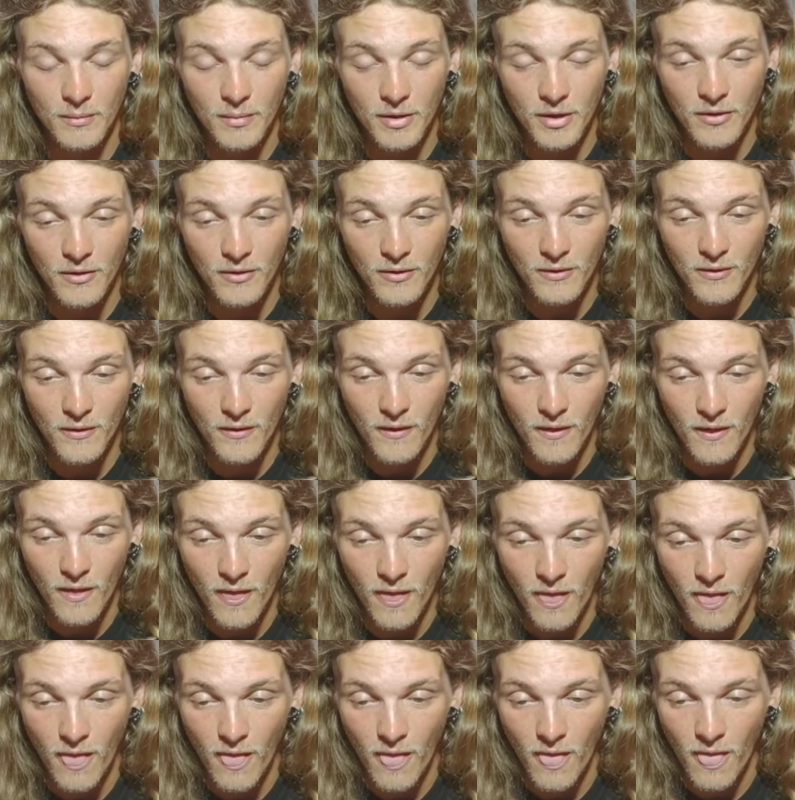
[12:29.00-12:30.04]
Come
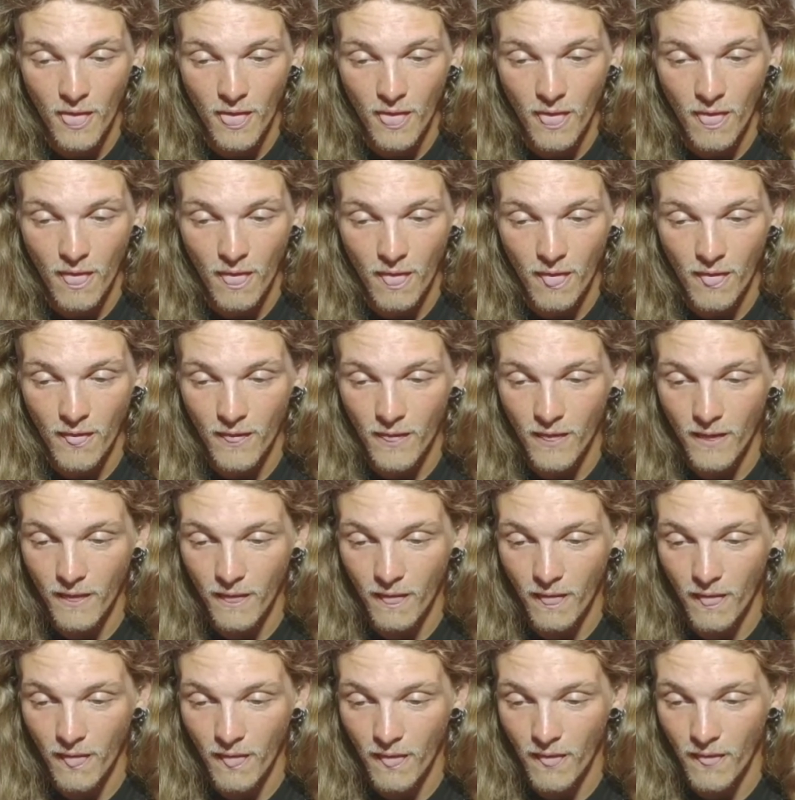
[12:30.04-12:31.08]
here.
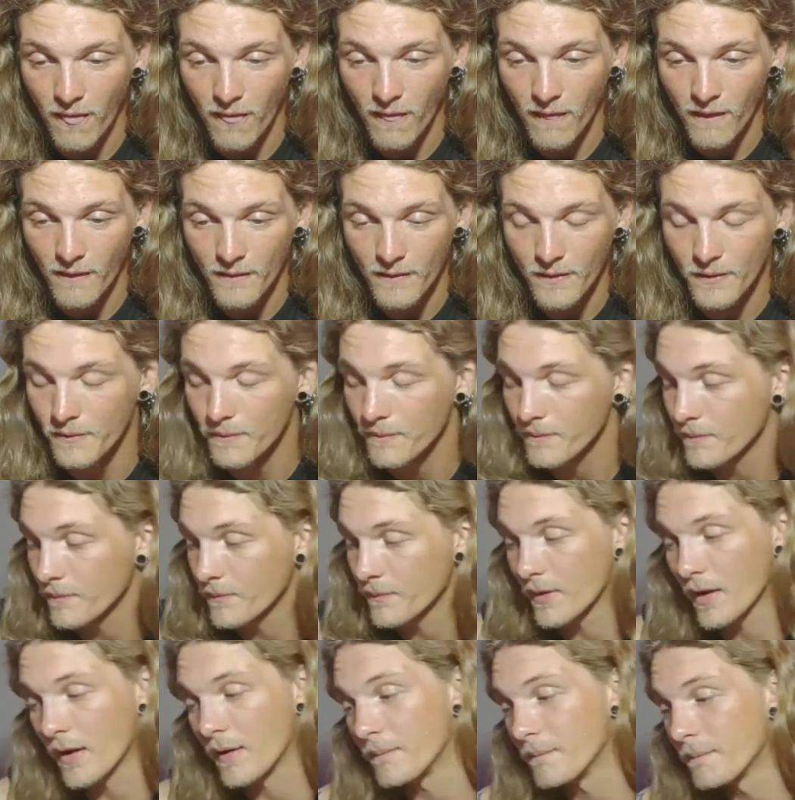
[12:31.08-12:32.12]
No?
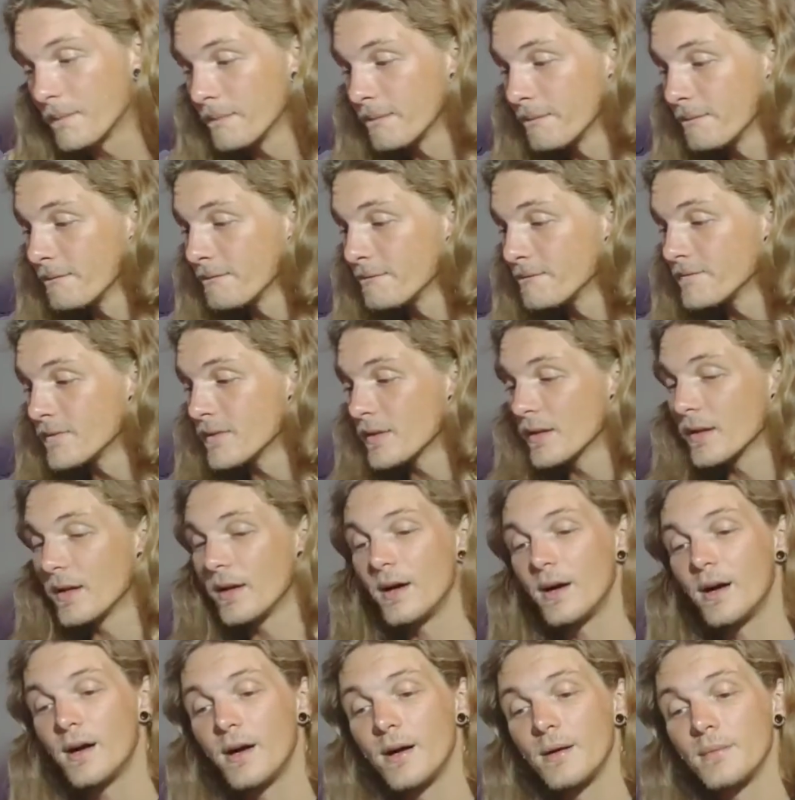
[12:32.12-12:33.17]

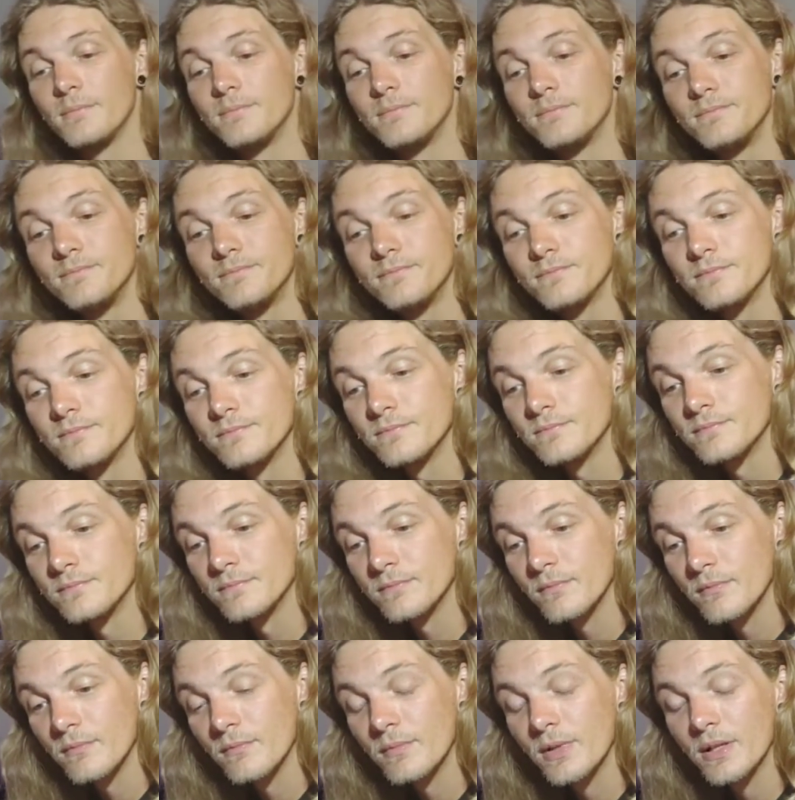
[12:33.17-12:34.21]
Okay.
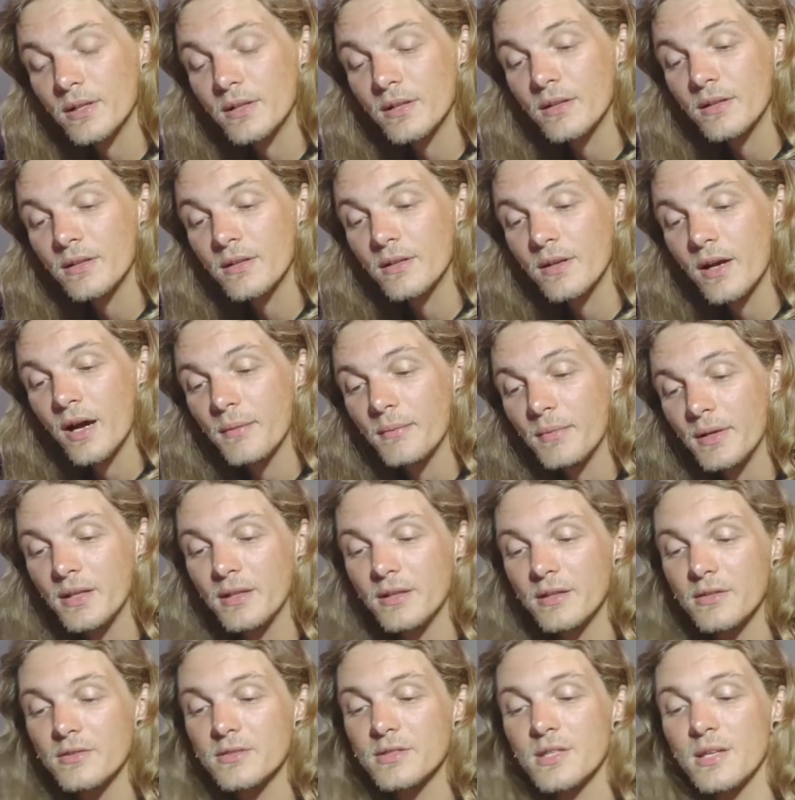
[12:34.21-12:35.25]
But, I
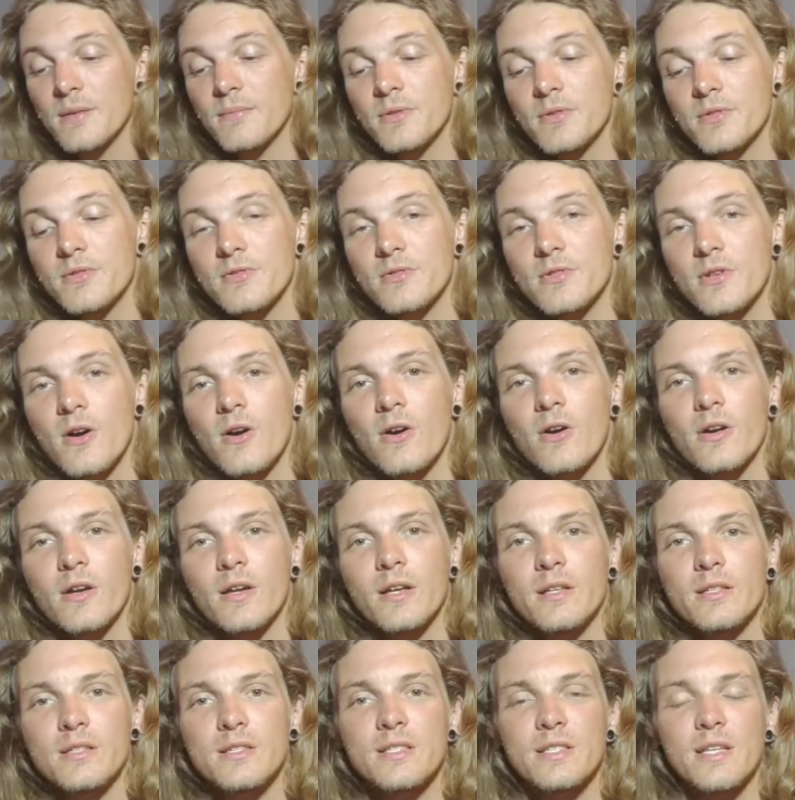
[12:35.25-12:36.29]
mean, those temperatures
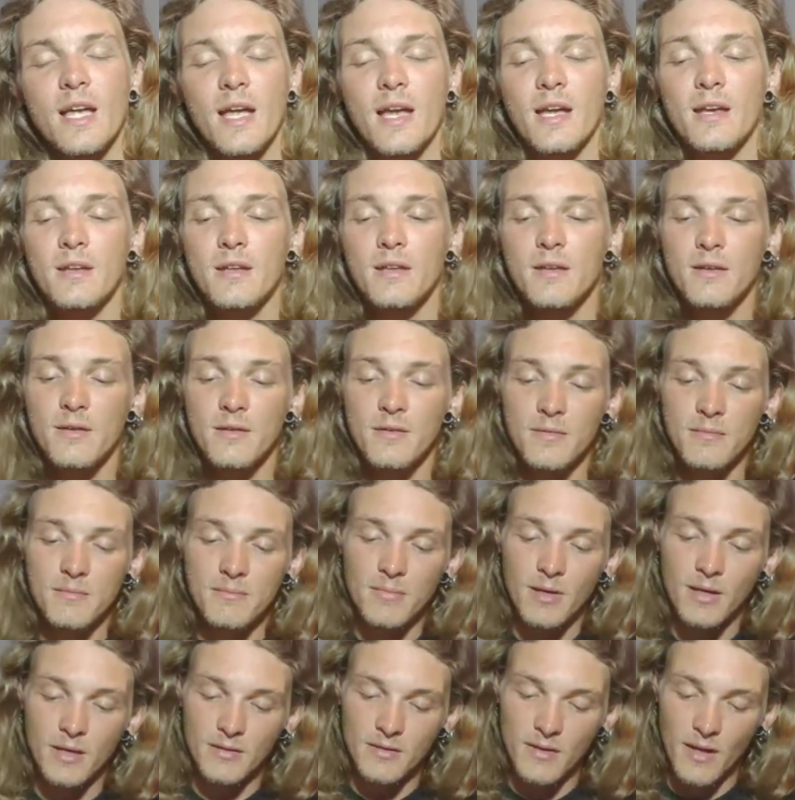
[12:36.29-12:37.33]
aren't insane,
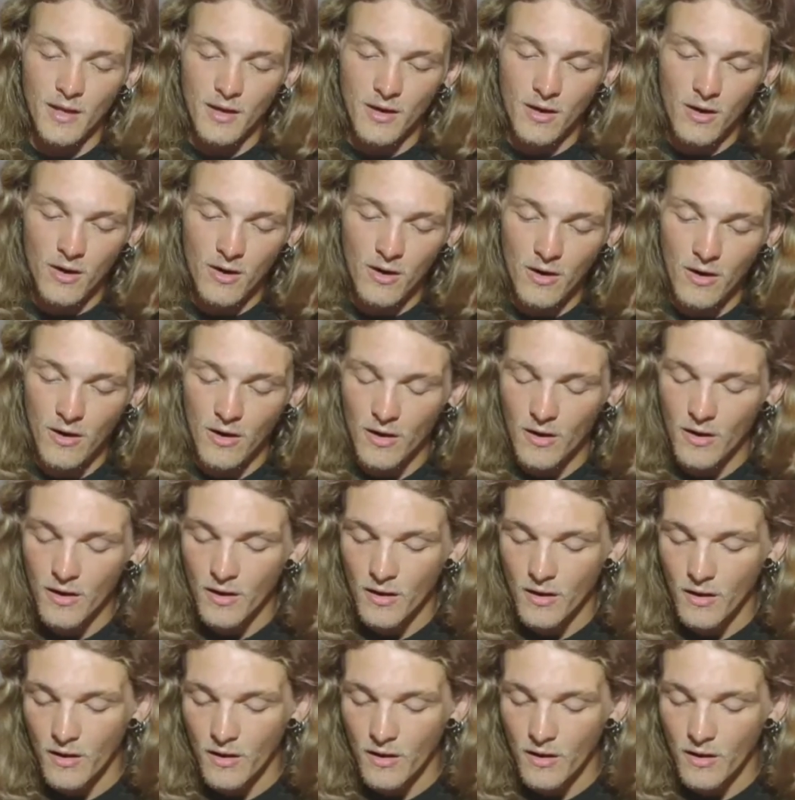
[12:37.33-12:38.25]
but they are